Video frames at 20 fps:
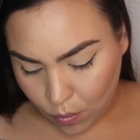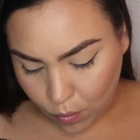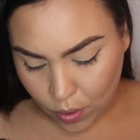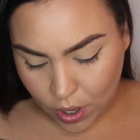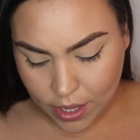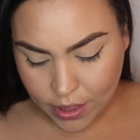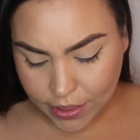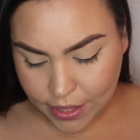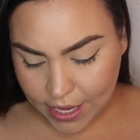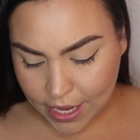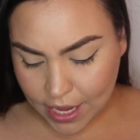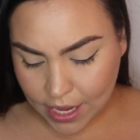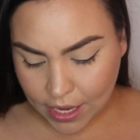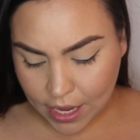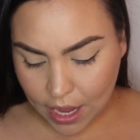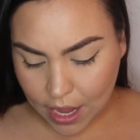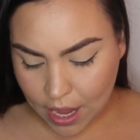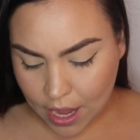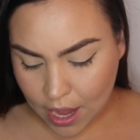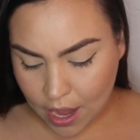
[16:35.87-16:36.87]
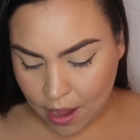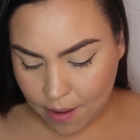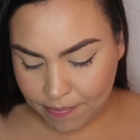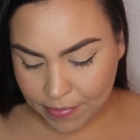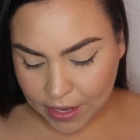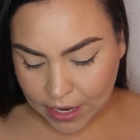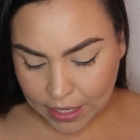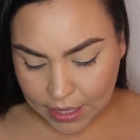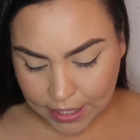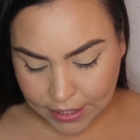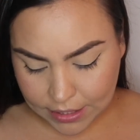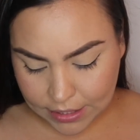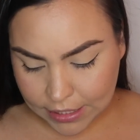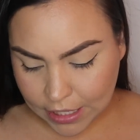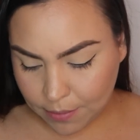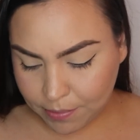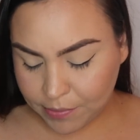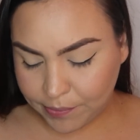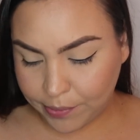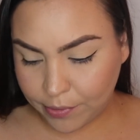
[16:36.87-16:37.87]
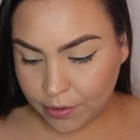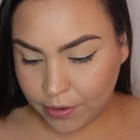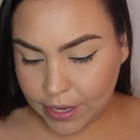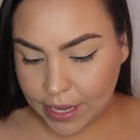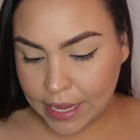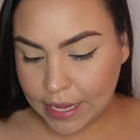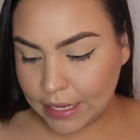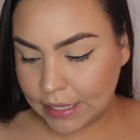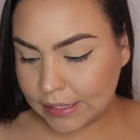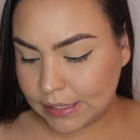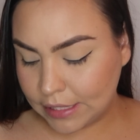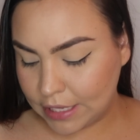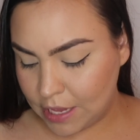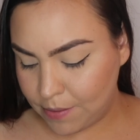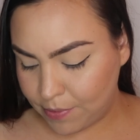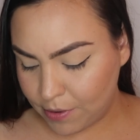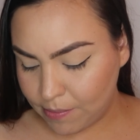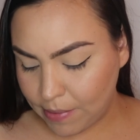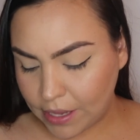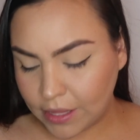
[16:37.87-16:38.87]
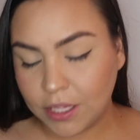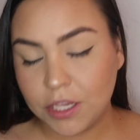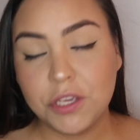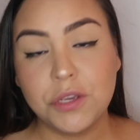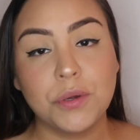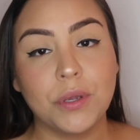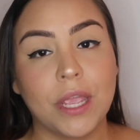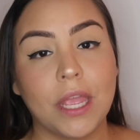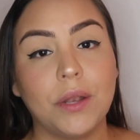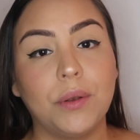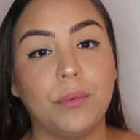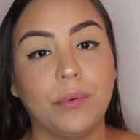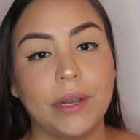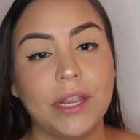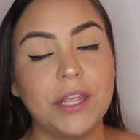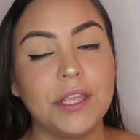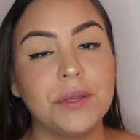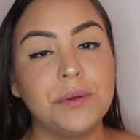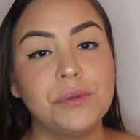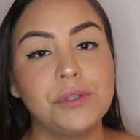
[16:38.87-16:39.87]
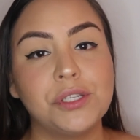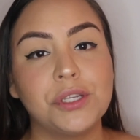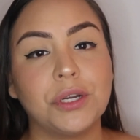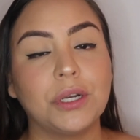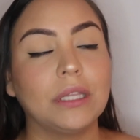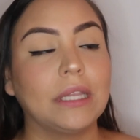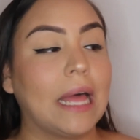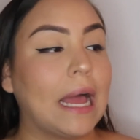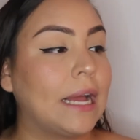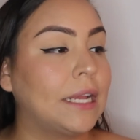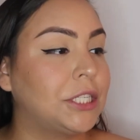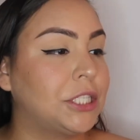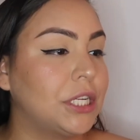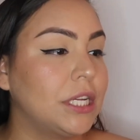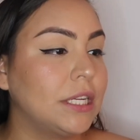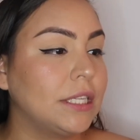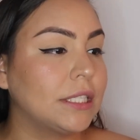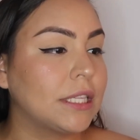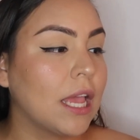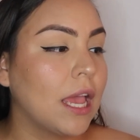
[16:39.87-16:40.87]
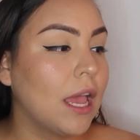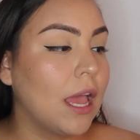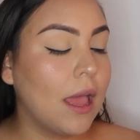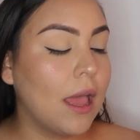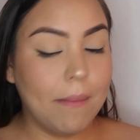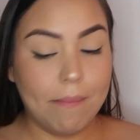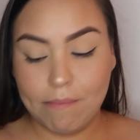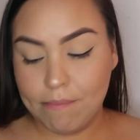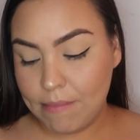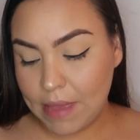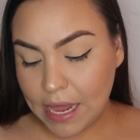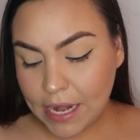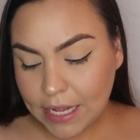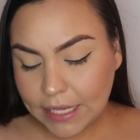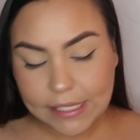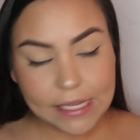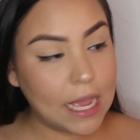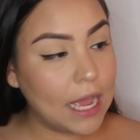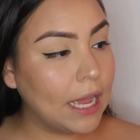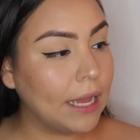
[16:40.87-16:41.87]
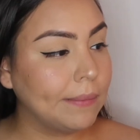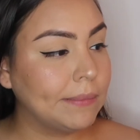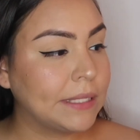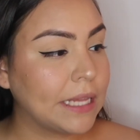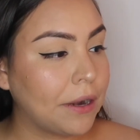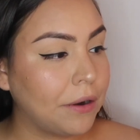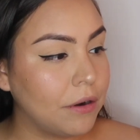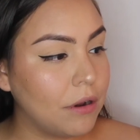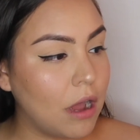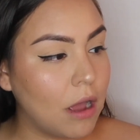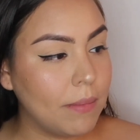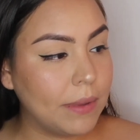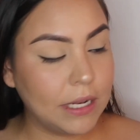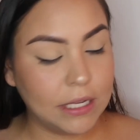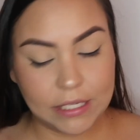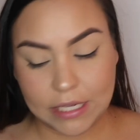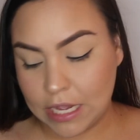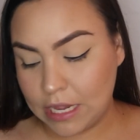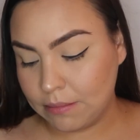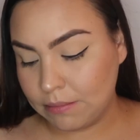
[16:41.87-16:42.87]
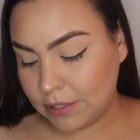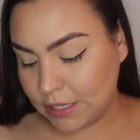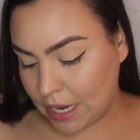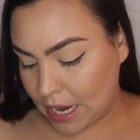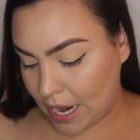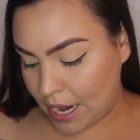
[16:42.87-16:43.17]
One thing that I like to tell people is keep in mind that you can reuse your lashes many times. I don't know how many times.